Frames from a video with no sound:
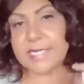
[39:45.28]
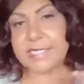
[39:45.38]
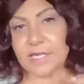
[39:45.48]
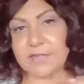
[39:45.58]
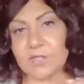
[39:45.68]

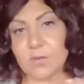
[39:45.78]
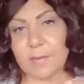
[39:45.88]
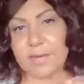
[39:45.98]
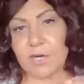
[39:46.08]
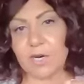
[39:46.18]
idea on this
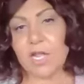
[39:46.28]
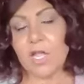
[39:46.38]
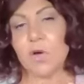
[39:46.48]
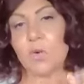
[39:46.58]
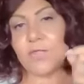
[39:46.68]
webinar,
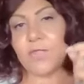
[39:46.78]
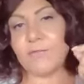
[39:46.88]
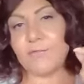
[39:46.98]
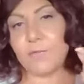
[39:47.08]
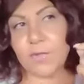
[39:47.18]
or
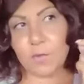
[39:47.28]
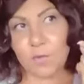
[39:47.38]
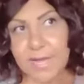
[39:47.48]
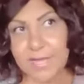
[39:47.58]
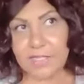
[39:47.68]
the
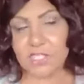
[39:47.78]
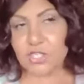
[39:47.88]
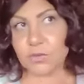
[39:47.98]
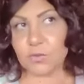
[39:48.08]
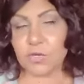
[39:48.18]
way
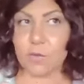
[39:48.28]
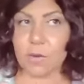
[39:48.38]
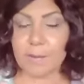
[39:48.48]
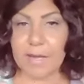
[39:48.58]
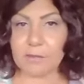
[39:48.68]
that you
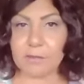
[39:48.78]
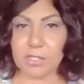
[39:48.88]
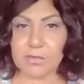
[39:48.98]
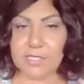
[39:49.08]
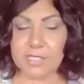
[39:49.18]
go about
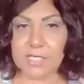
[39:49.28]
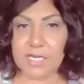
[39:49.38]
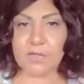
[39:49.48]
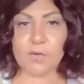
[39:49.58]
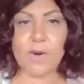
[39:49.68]
closing a
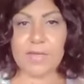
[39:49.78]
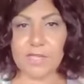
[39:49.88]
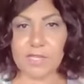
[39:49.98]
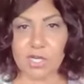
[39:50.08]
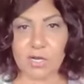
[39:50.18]
sale, the way
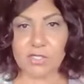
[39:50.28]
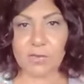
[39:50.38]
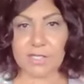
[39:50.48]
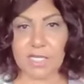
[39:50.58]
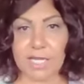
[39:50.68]
that you talk
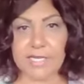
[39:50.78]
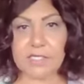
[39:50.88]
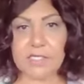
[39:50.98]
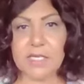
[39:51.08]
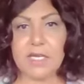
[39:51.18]
to a
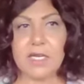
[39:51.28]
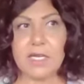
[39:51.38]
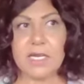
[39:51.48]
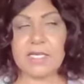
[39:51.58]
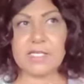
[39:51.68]
client
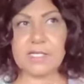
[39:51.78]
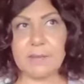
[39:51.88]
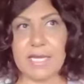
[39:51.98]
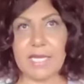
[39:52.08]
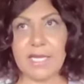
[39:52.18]
is, to
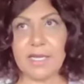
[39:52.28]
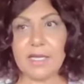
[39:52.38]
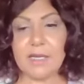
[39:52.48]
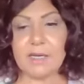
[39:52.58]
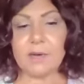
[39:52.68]

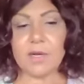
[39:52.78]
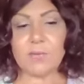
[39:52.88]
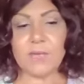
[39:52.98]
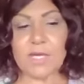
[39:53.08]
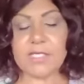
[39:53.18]
me,
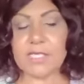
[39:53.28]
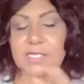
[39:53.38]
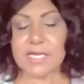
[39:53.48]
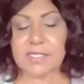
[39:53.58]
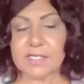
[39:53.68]
a
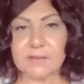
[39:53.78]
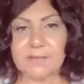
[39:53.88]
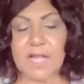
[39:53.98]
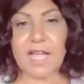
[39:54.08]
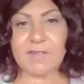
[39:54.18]
success.
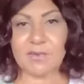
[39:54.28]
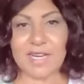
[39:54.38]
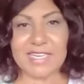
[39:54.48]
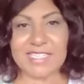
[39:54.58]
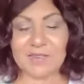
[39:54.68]
I've
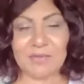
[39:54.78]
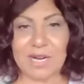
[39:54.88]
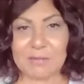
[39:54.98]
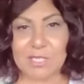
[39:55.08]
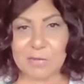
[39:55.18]
already did
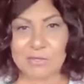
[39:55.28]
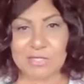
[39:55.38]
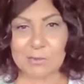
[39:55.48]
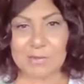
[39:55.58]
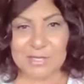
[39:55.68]
what I'm
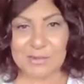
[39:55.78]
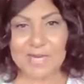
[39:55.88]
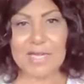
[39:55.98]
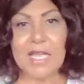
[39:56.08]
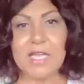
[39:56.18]
supposed to be
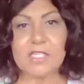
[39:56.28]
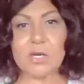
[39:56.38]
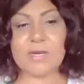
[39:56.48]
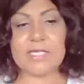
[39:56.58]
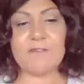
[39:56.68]
doing.
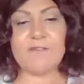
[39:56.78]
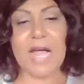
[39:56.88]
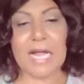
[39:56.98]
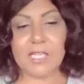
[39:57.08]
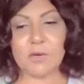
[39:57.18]
So it's the
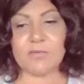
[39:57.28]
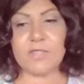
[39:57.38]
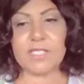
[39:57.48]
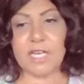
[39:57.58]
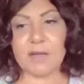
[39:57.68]
value
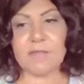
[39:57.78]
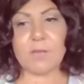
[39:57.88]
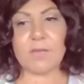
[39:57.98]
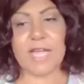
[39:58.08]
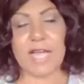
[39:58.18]
of the time
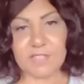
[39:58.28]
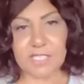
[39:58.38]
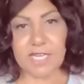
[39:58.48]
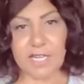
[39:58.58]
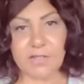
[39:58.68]
that we have
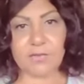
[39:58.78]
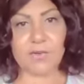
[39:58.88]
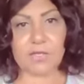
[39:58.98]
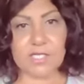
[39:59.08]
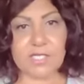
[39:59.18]
together
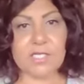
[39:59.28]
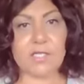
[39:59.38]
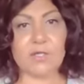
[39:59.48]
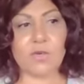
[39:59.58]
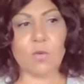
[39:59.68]
versus
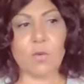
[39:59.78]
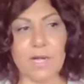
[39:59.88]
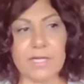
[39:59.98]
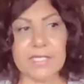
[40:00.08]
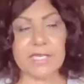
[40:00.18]
the
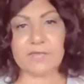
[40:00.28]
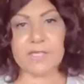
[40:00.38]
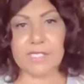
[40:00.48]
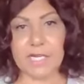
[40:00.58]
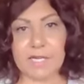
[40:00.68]
quantity
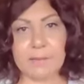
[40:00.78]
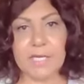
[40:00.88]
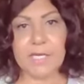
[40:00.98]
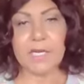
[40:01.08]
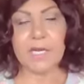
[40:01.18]
of the time.